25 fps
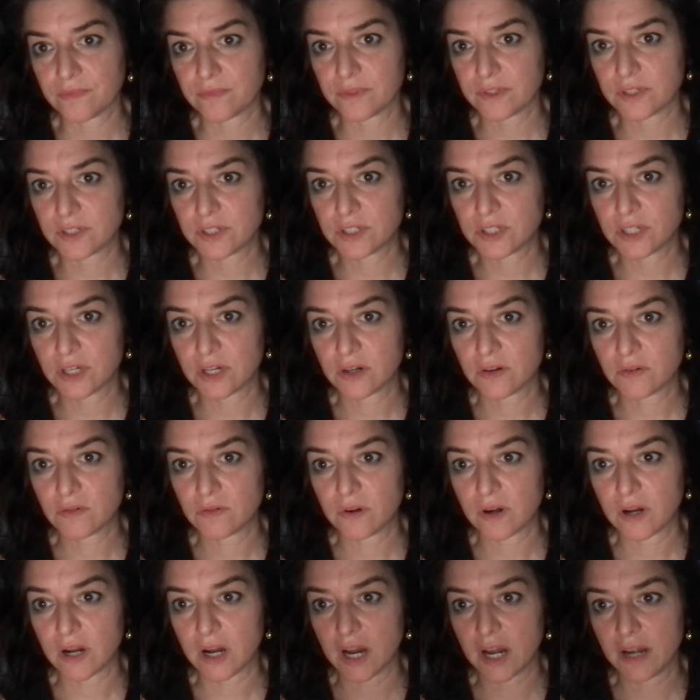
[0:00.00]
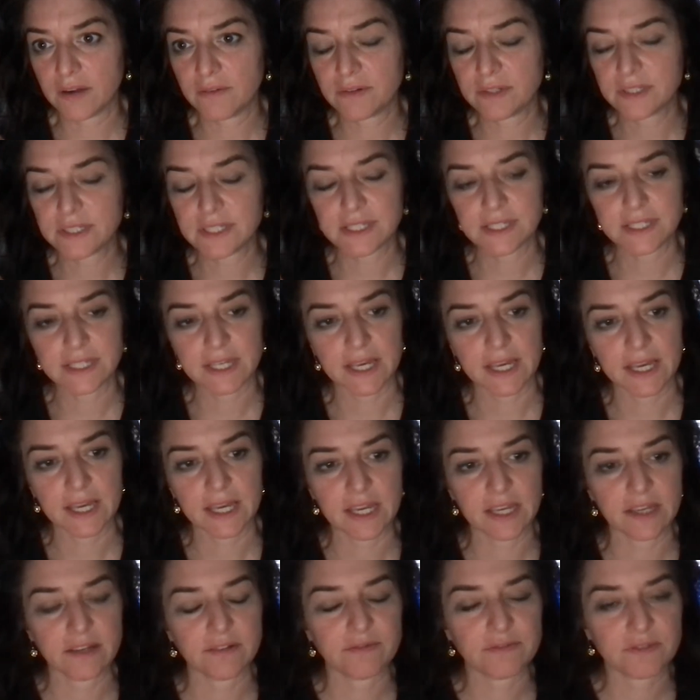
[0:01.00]
So I would
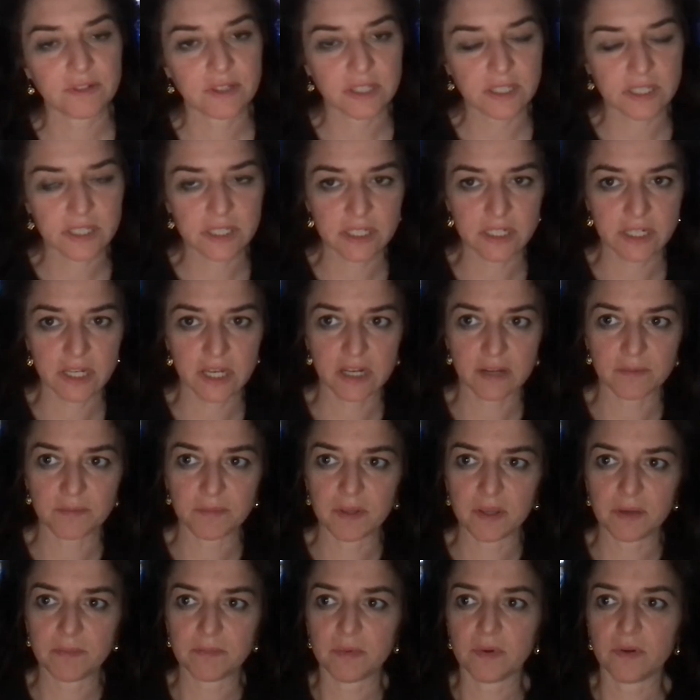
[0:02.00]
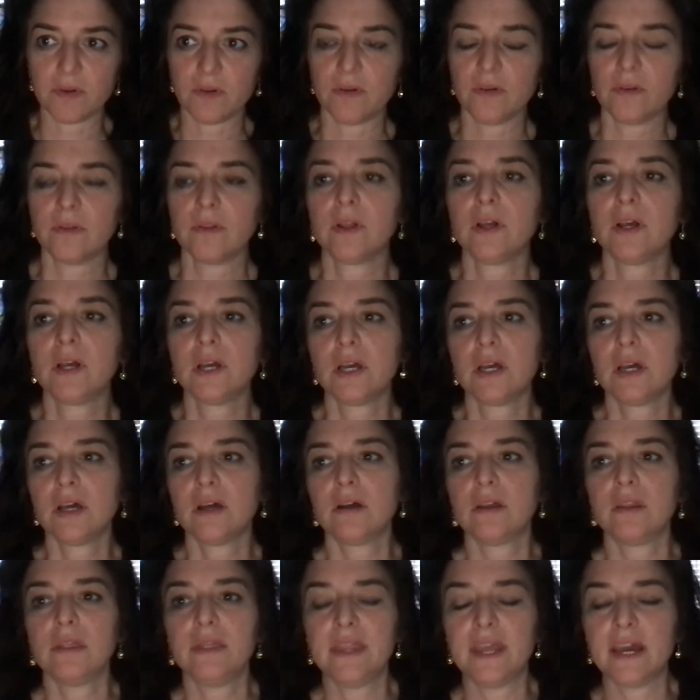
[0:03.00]
say for the sonata people,
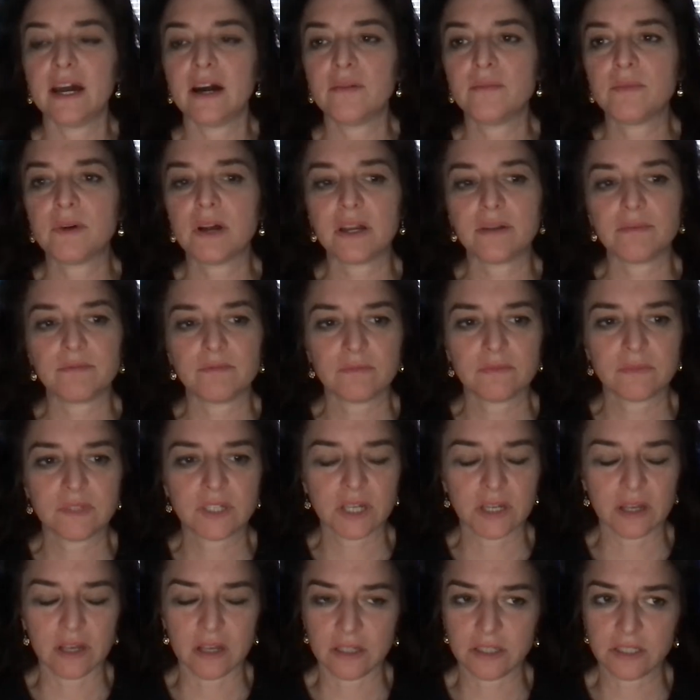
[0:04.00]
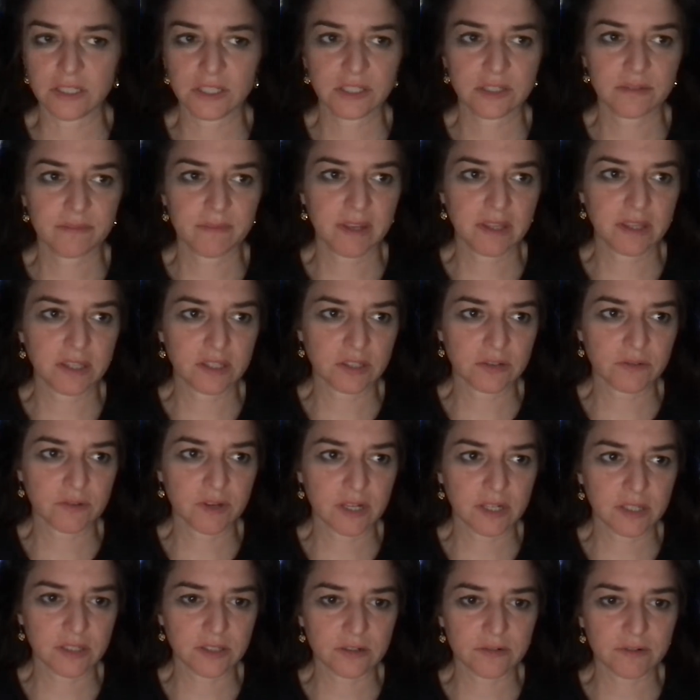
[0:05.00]
now just to make this
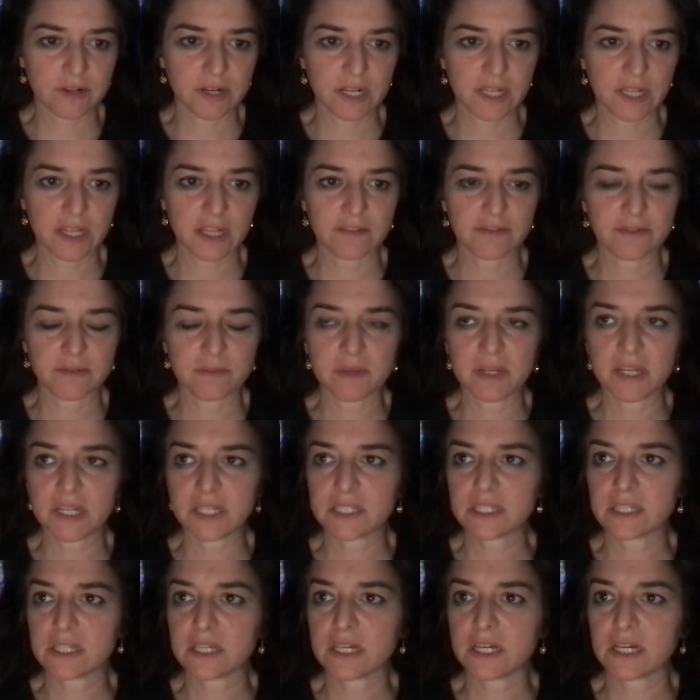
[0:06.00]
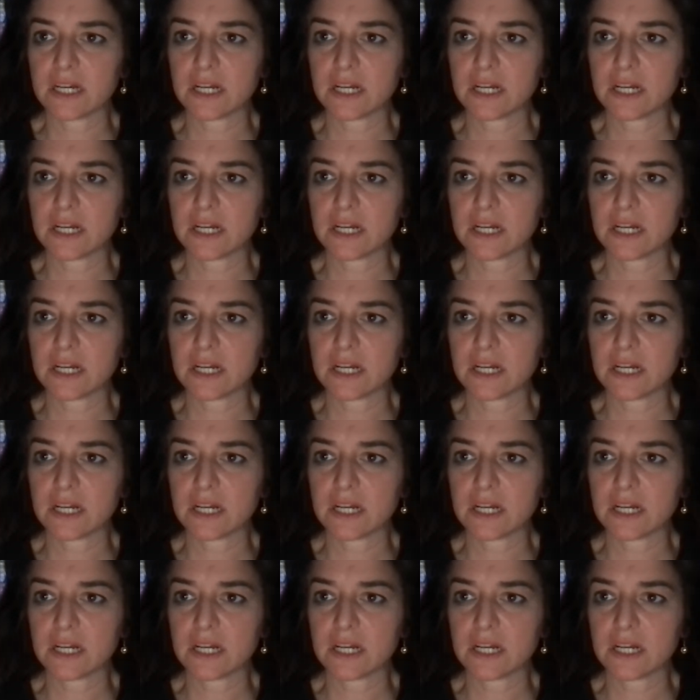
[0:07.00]
quick, it's already 11 minutes.